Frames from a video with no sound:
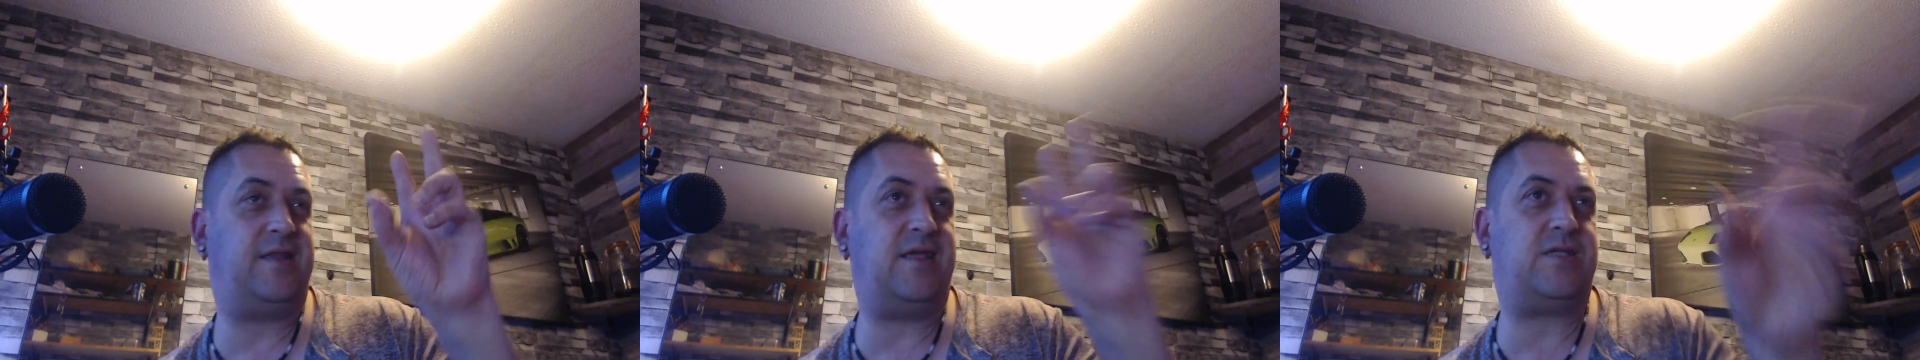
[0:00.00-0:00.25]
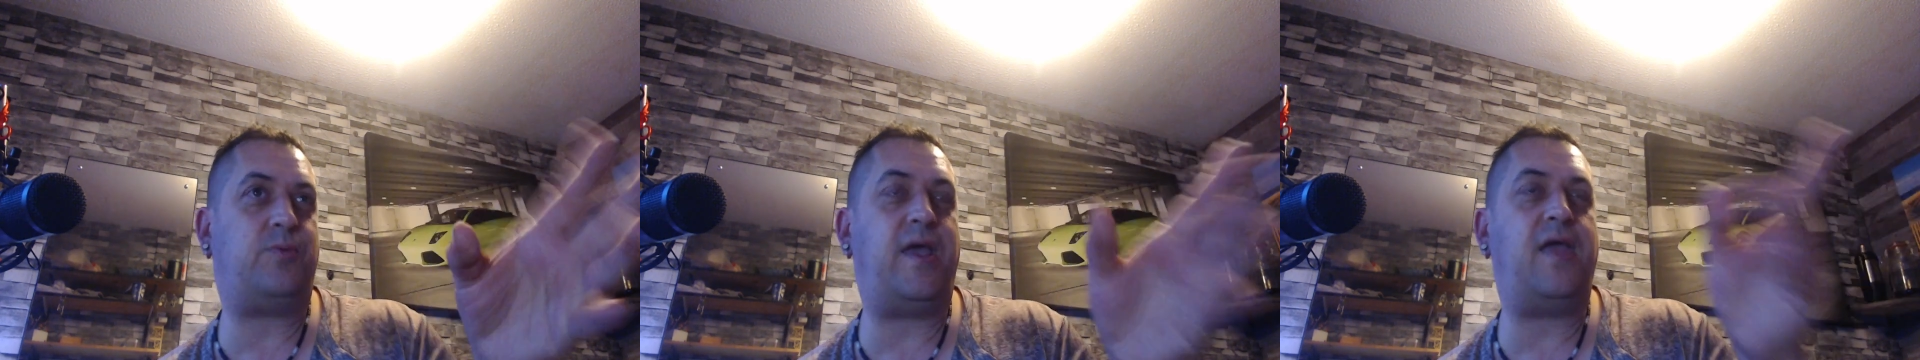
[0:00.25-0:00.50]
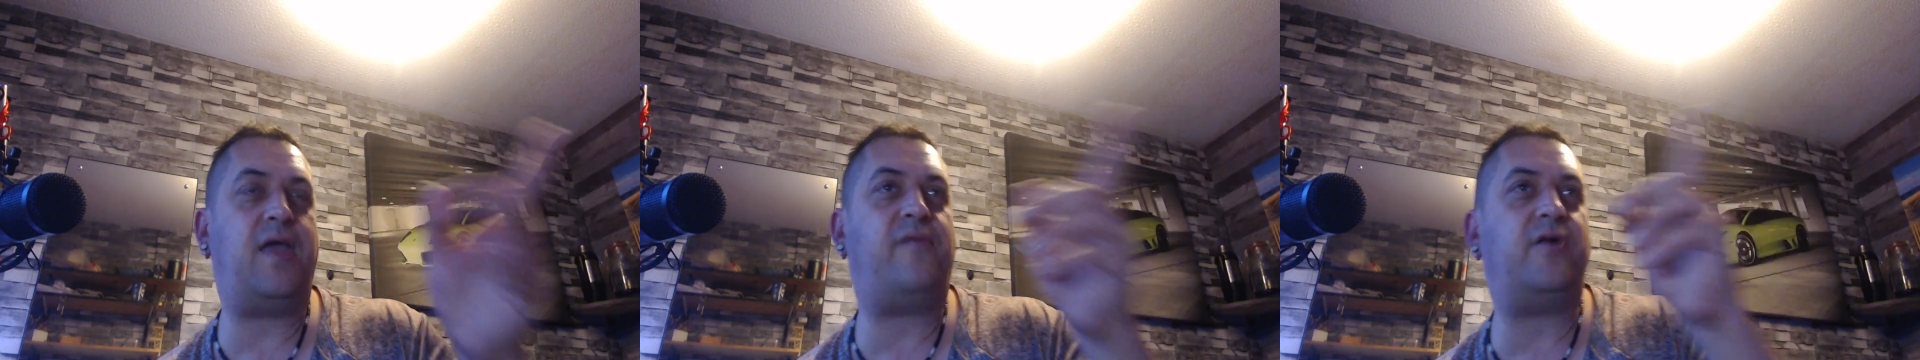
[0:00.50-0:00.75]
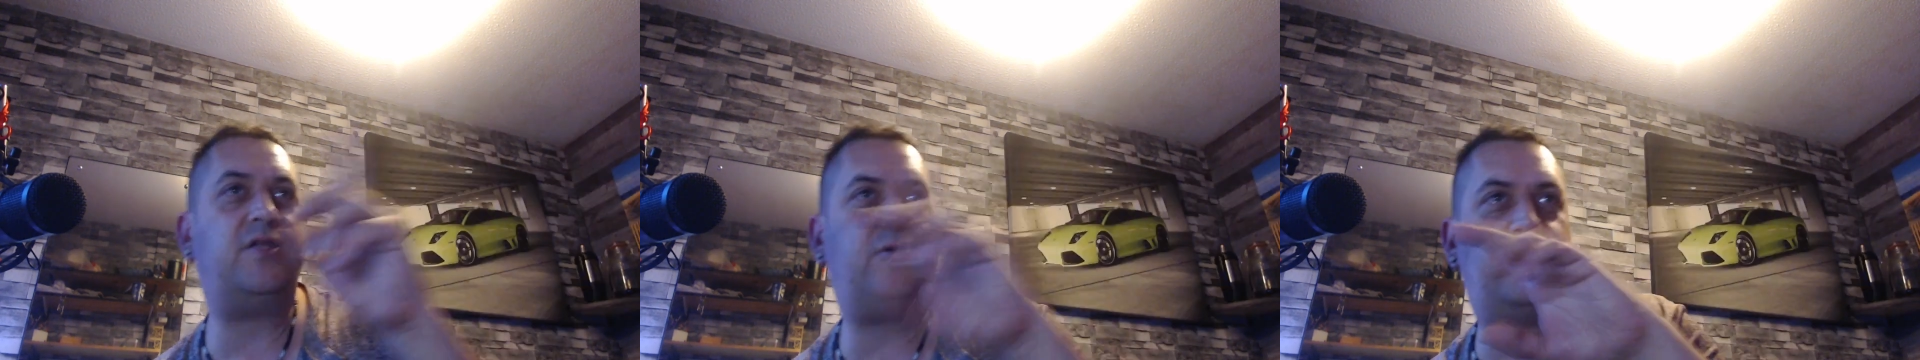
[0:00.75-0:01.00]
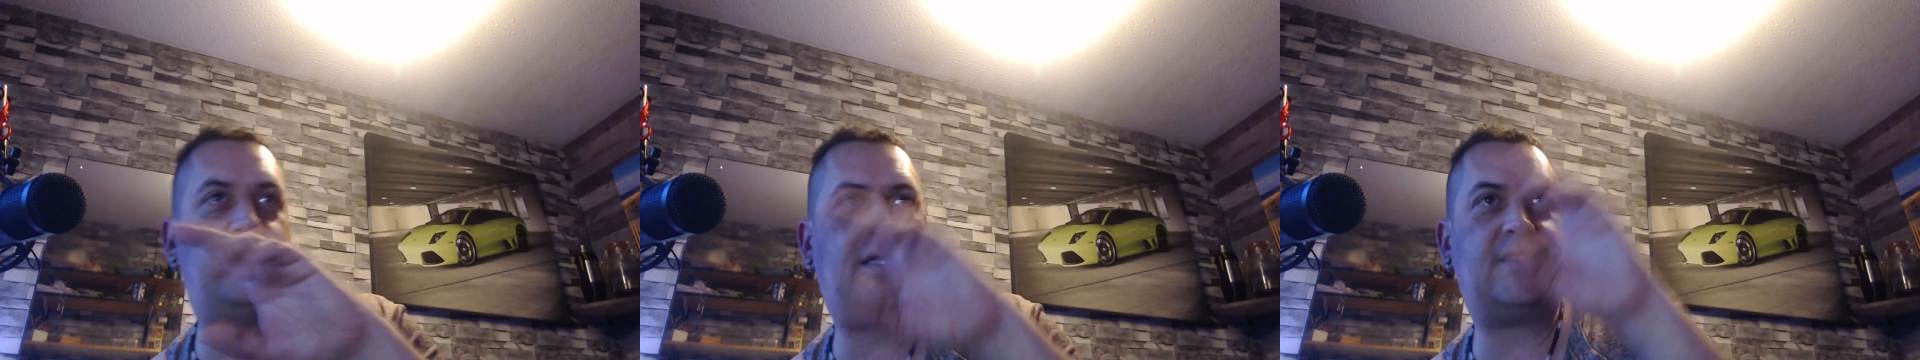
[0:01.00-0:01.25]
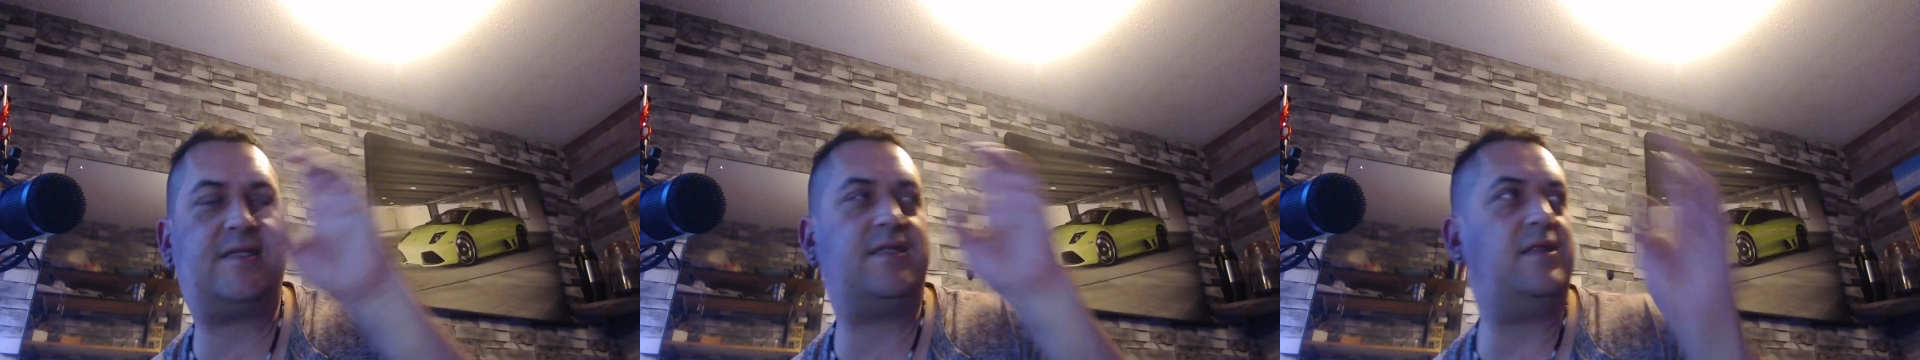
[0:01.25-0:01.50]
way if I do this
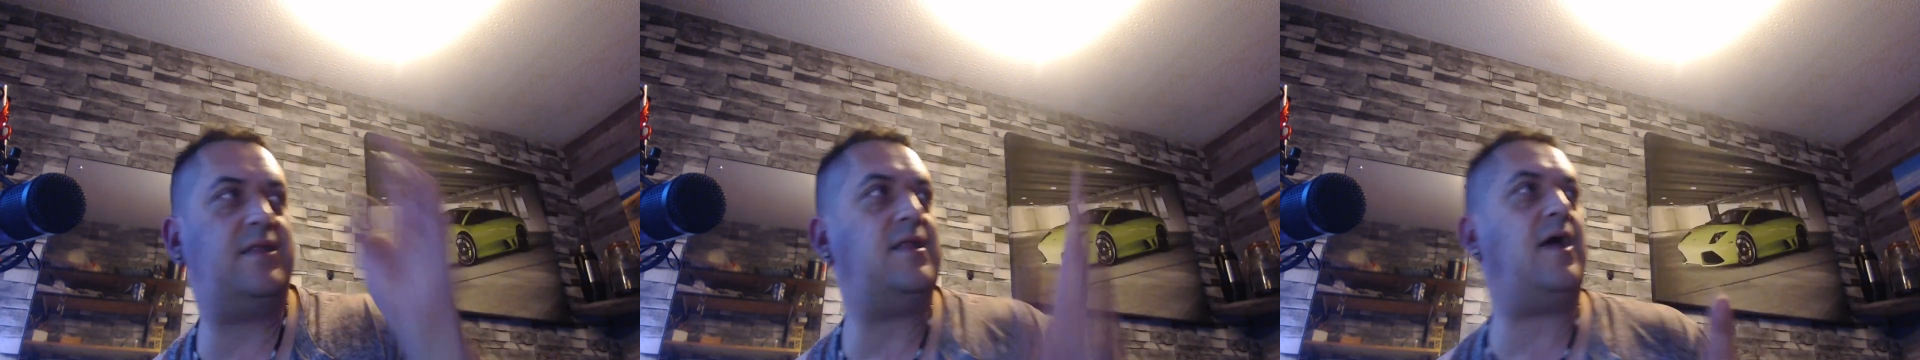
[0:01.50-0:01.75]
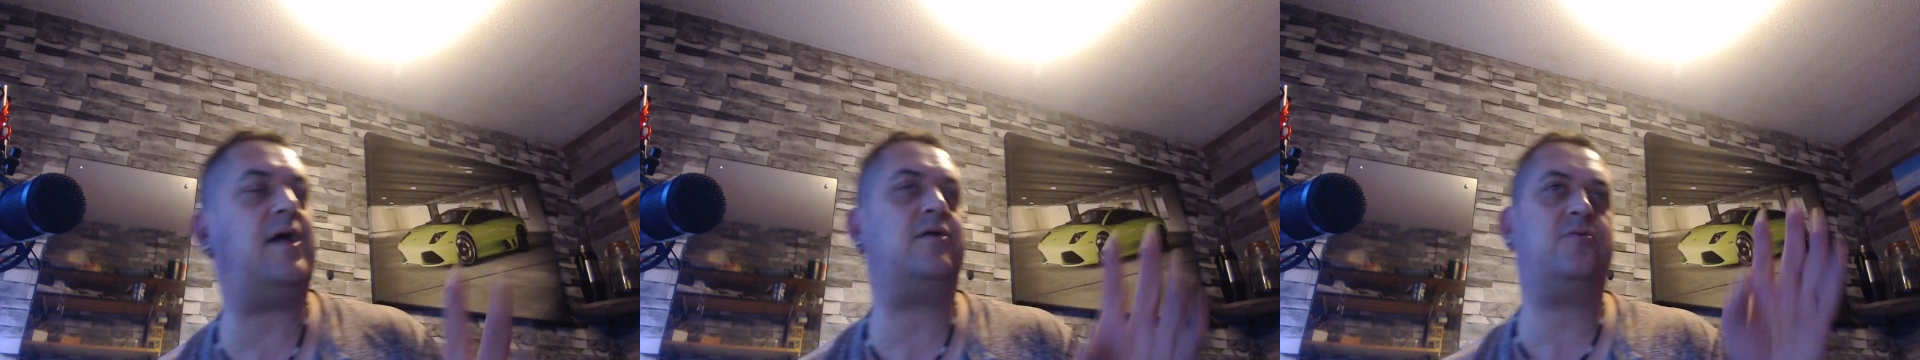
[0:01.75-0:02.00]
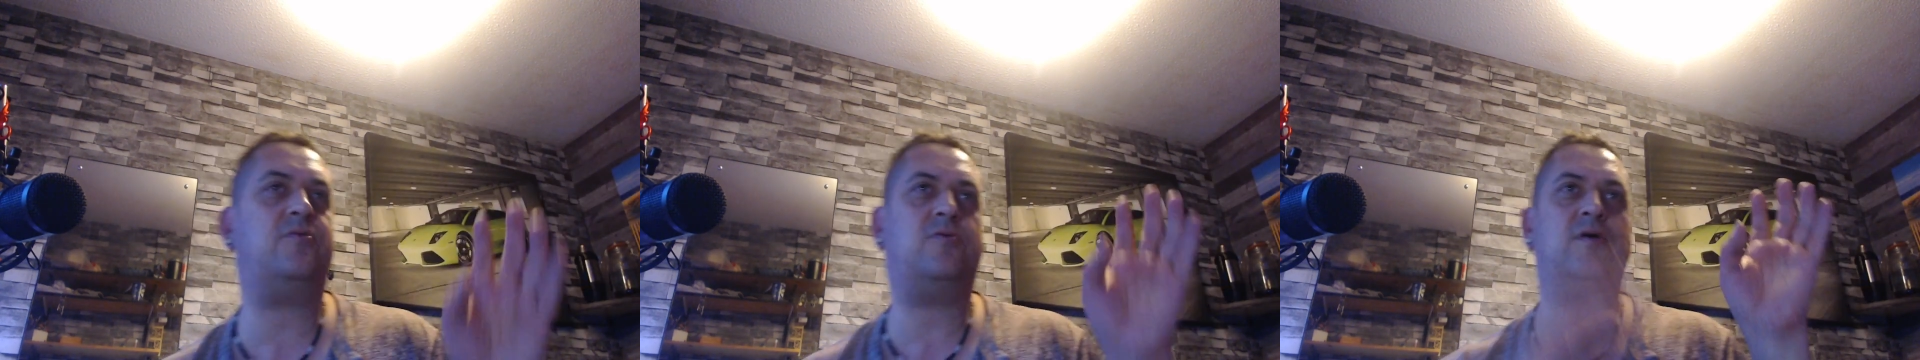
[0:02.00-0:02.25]
and that, or